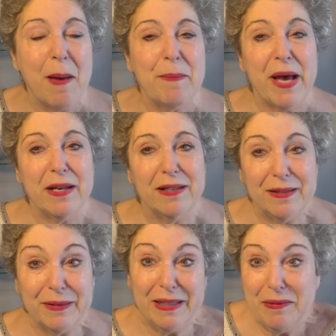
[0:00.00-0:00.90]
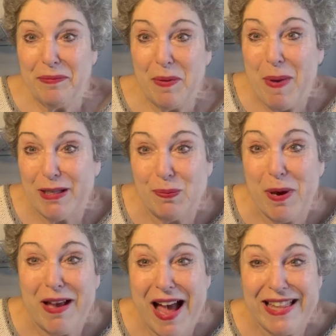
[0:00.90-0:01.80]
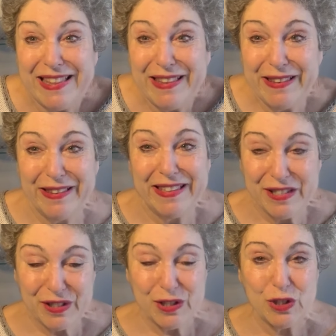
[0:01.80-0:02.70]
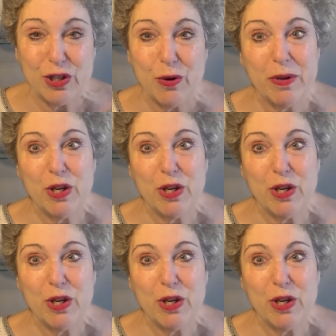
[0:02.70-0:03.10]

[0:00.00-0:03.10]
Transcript: But the best book I listened to,